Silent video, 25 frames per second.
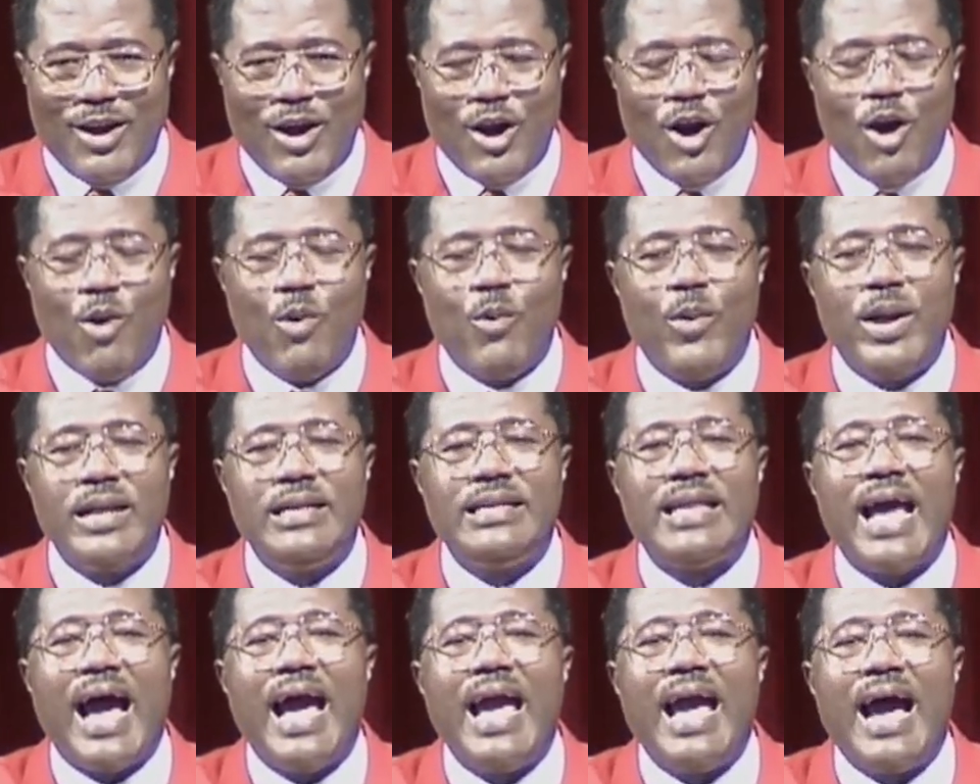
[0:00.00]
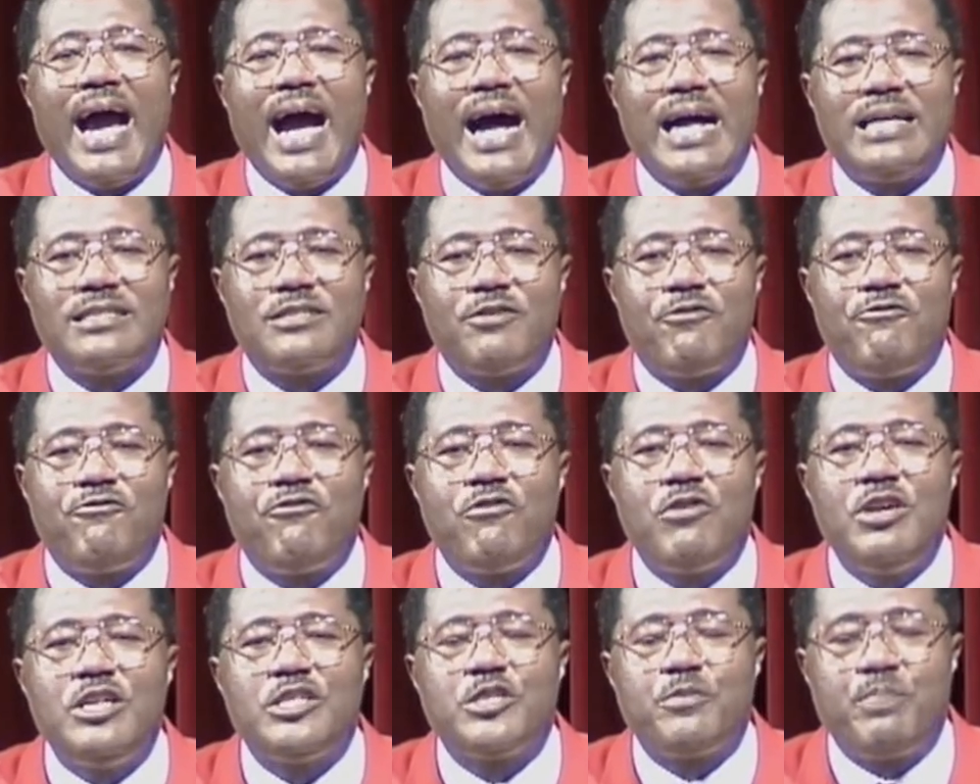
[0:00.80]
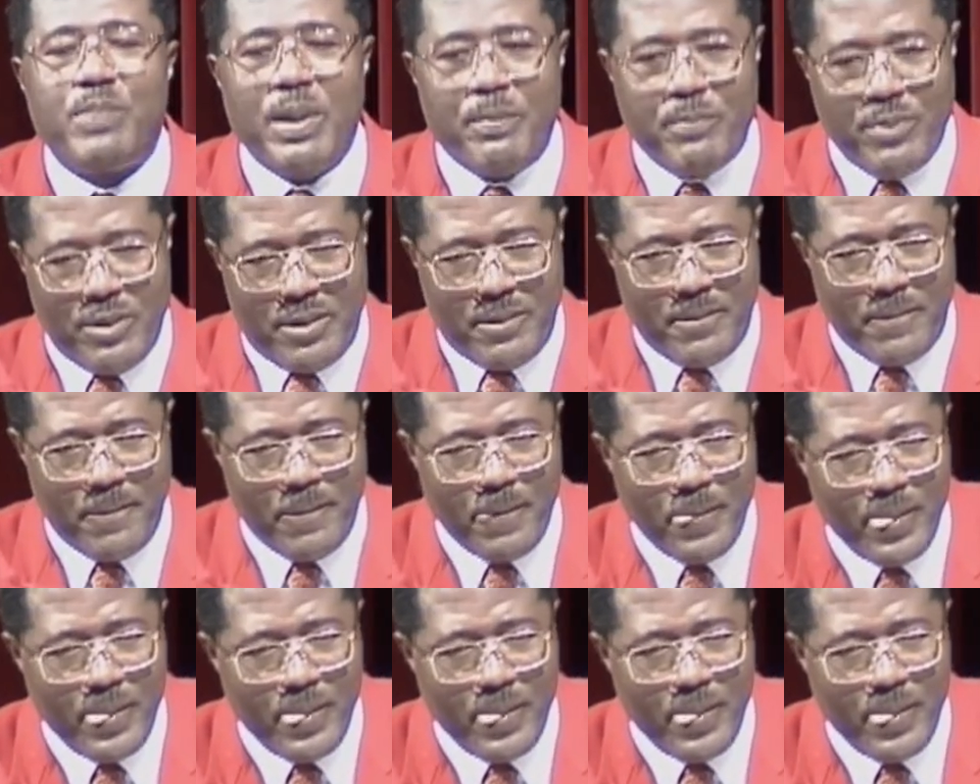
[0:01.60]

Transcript: Or will we die as foolish people?